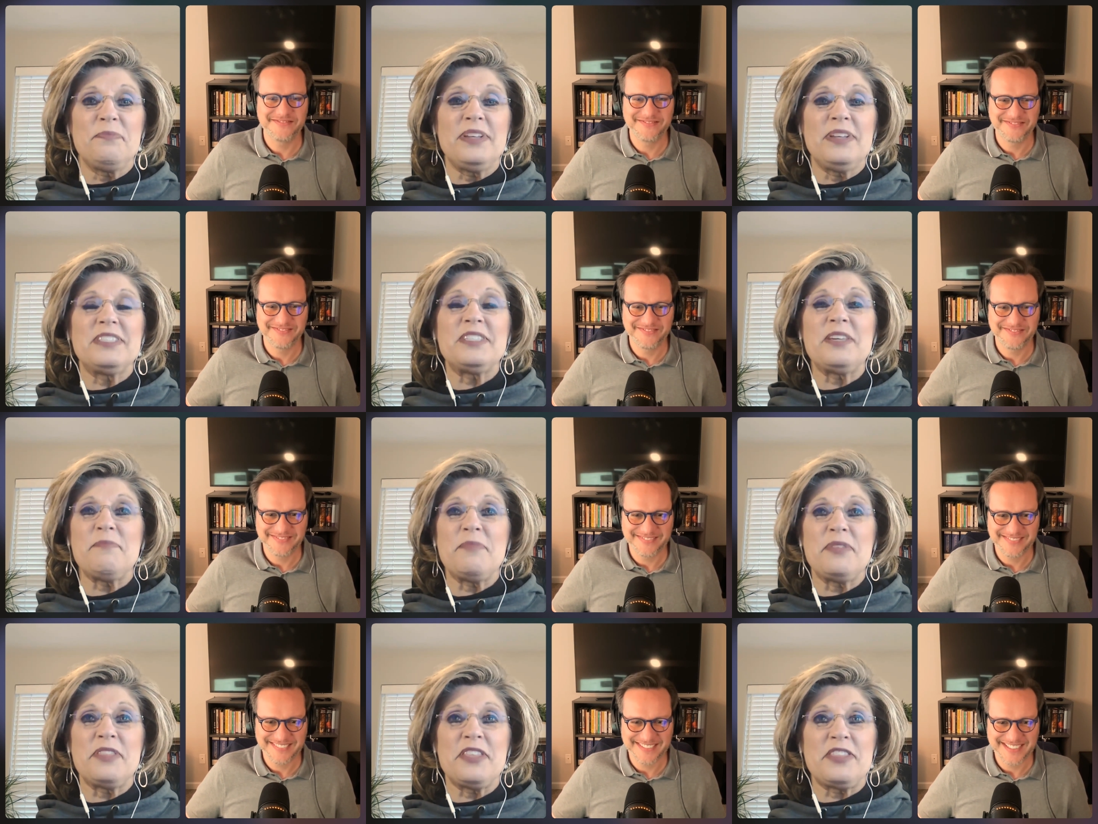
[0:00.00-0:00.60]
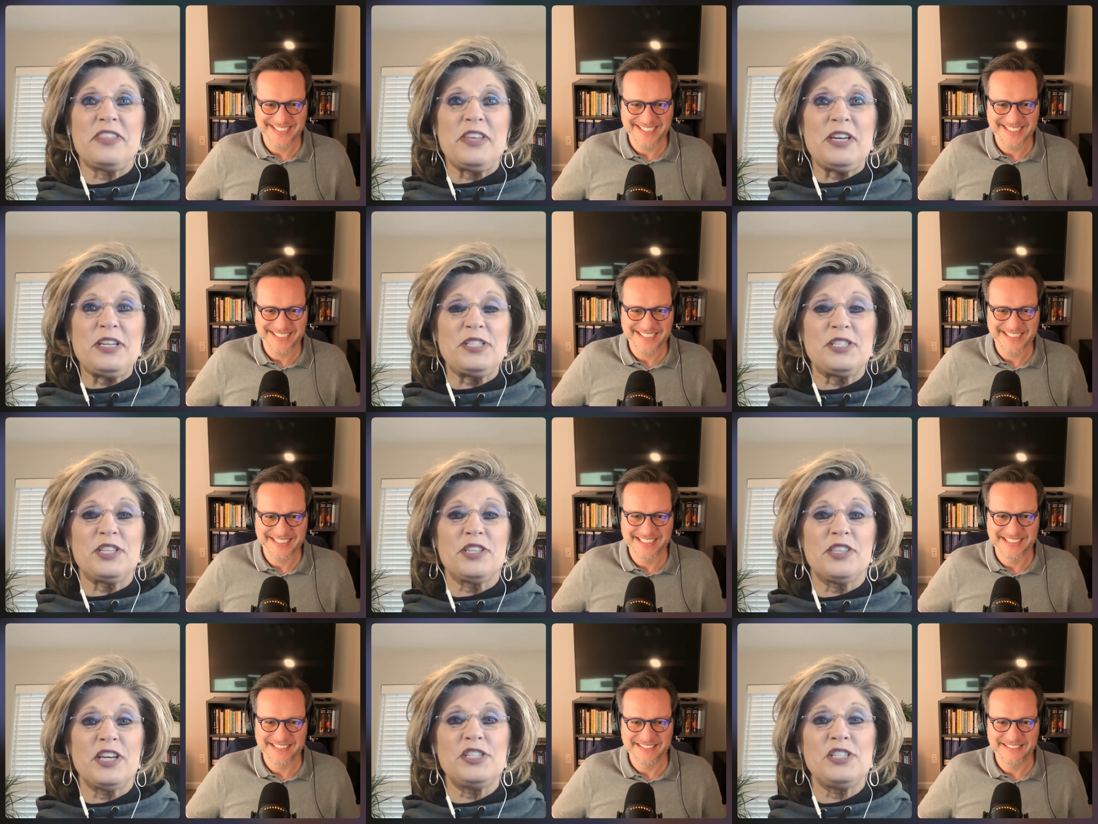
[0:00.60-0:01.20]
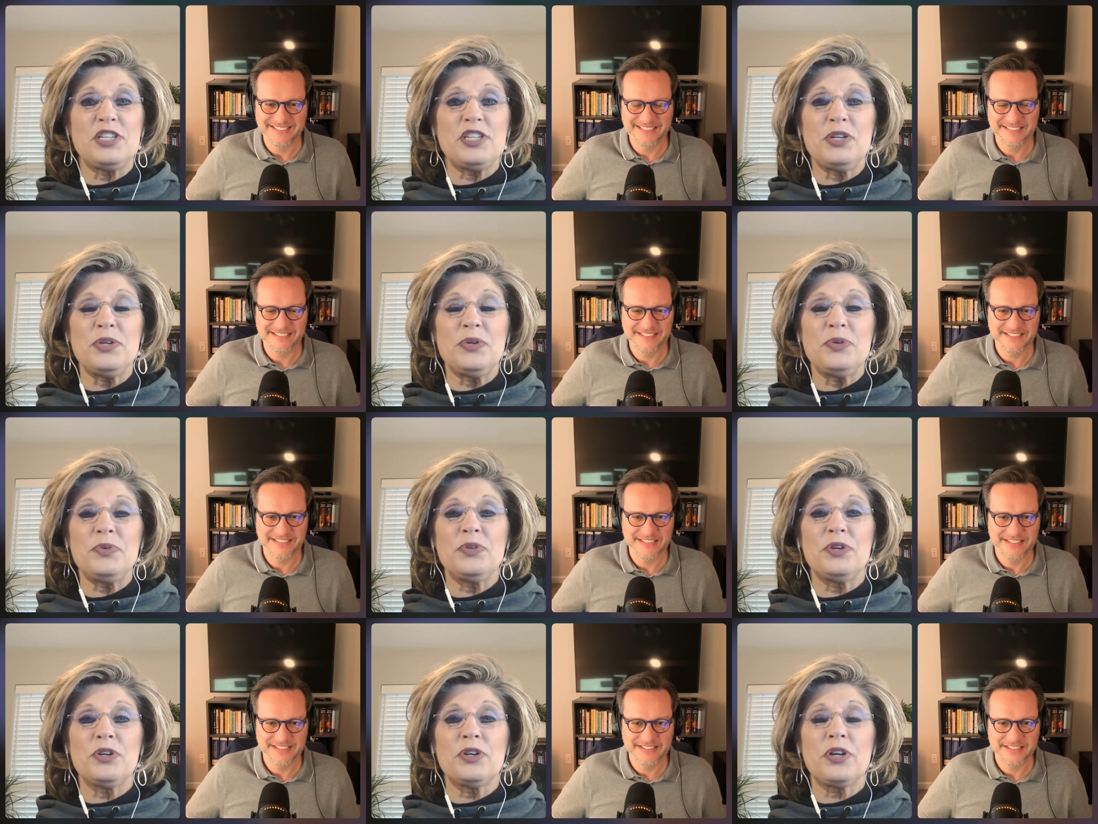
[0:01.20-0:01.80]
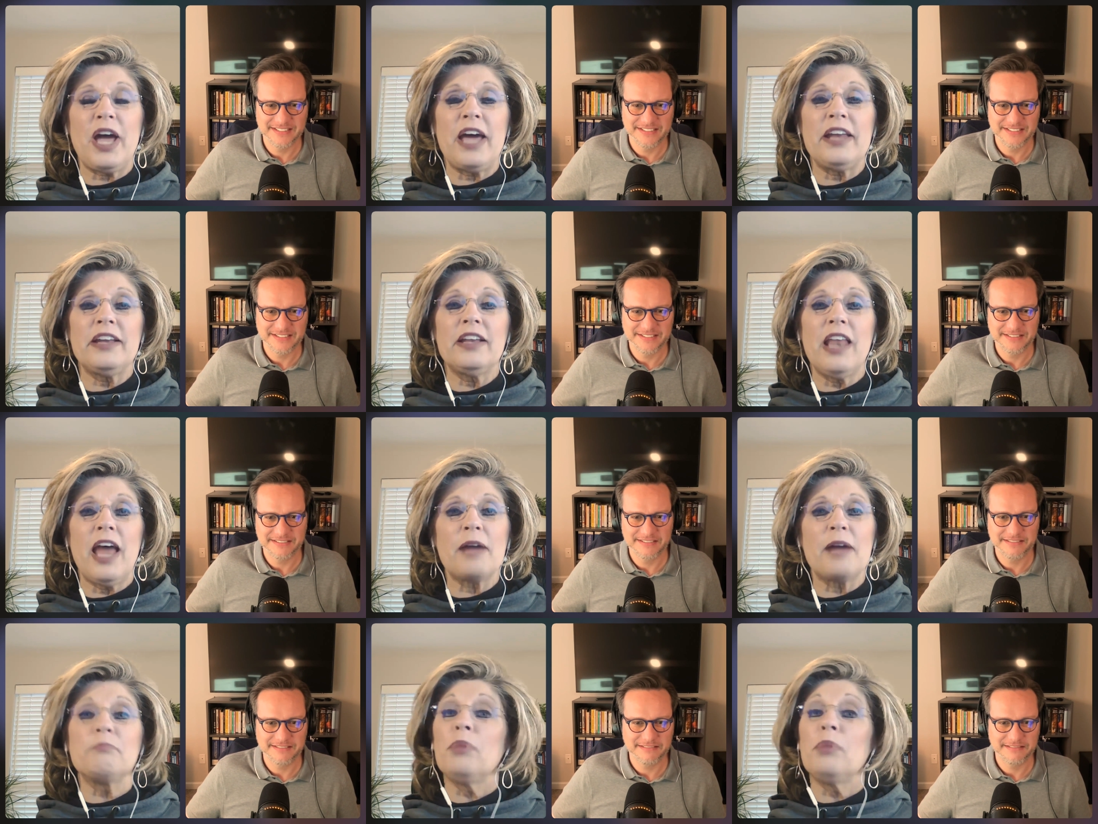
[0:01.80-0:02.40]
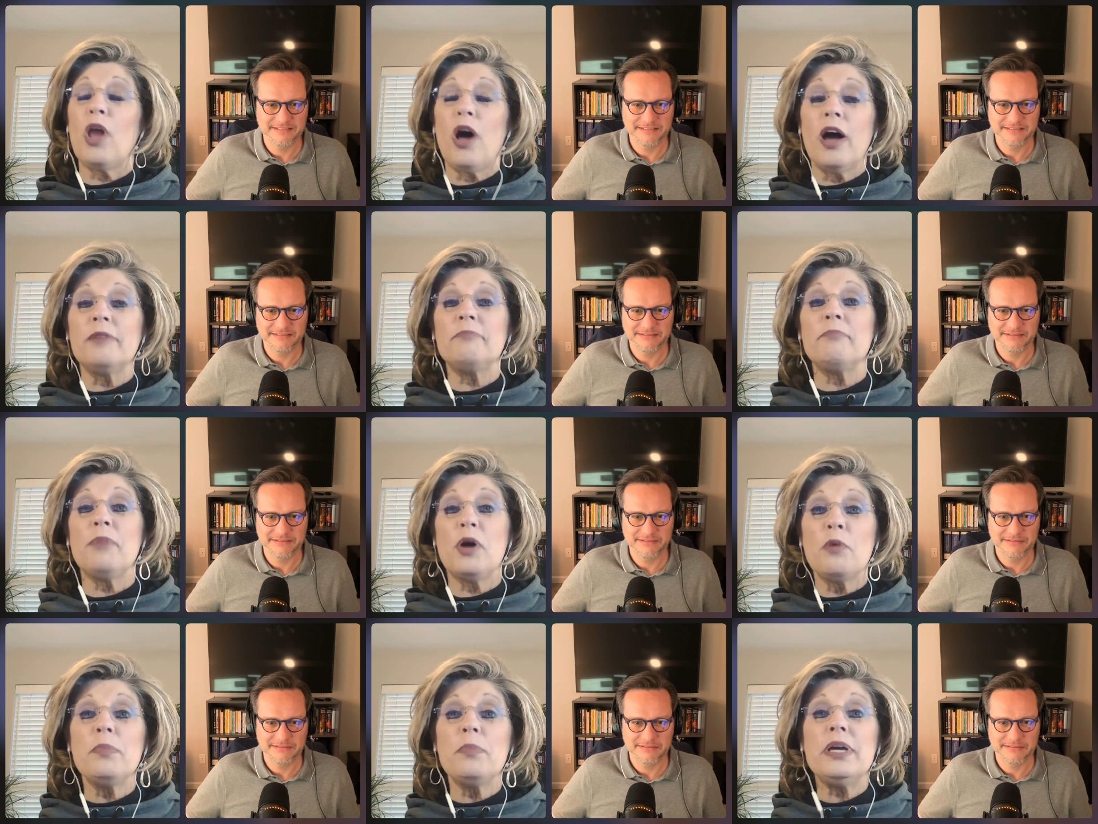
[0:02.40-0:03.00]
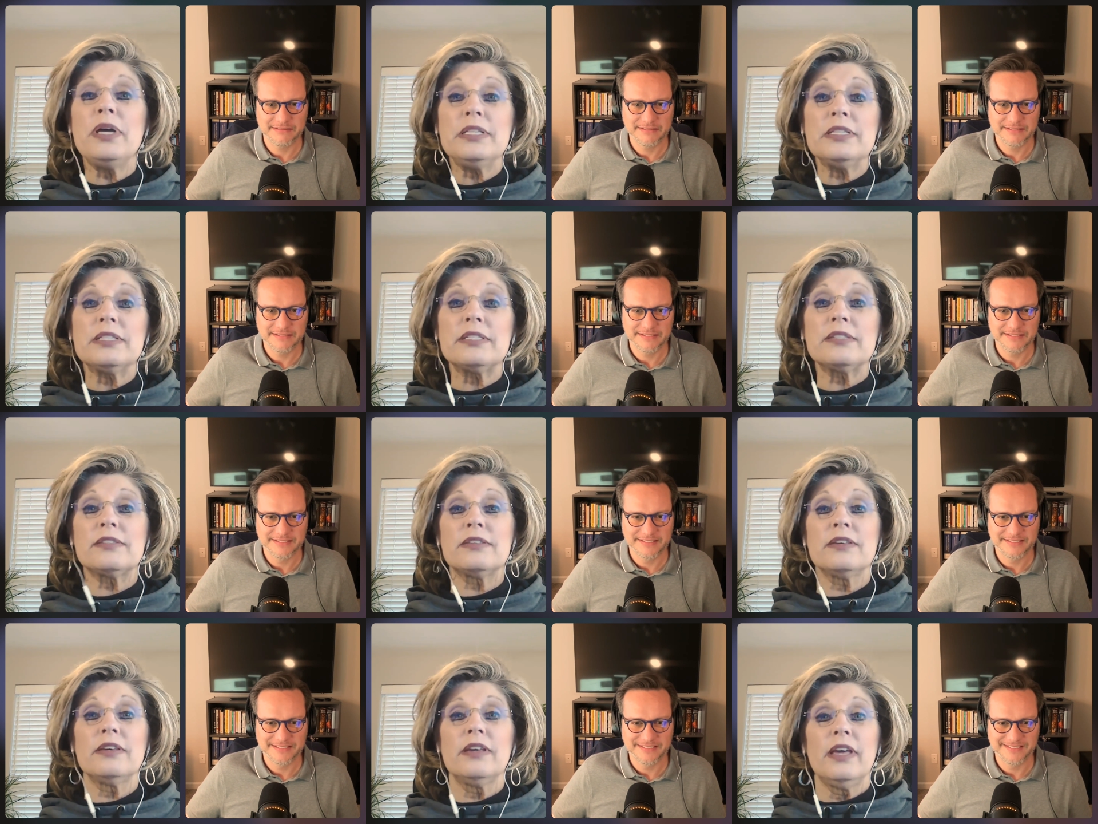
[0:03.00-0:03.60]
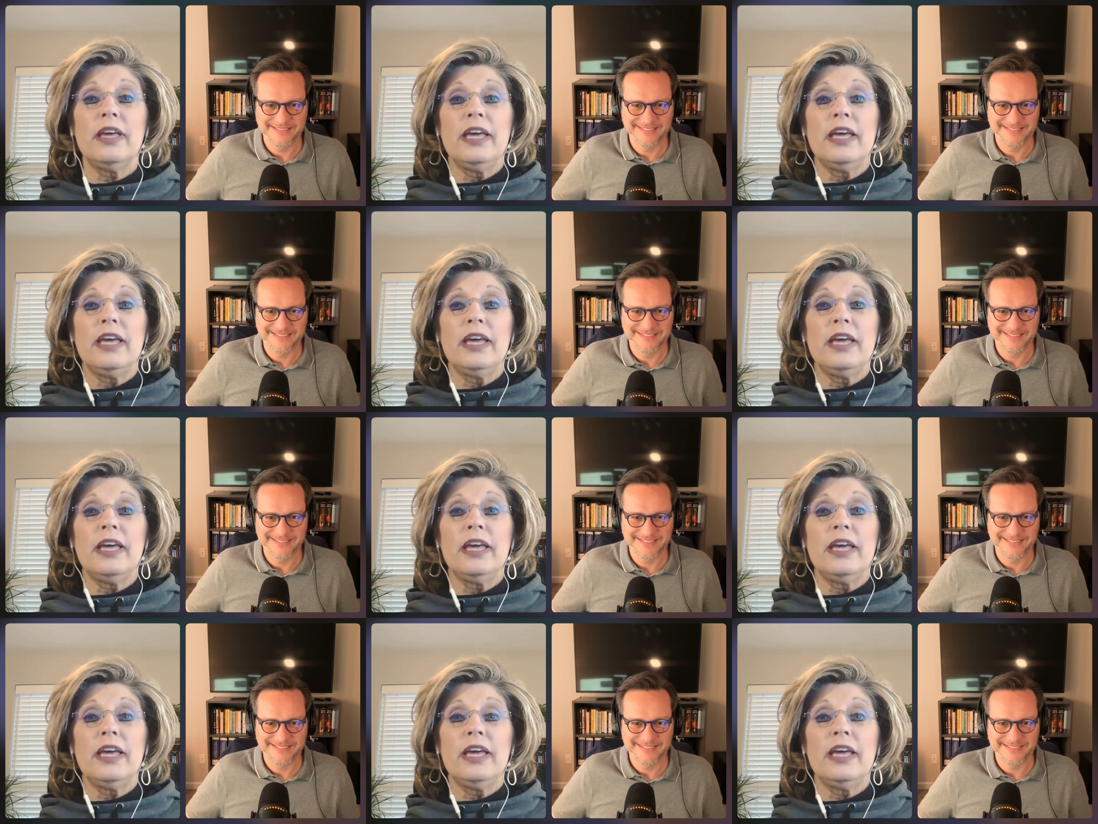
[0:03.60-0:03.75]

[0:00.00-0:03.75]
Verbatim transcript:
Speaker 1: in some of the things that they do. They're kind of like blonde moments.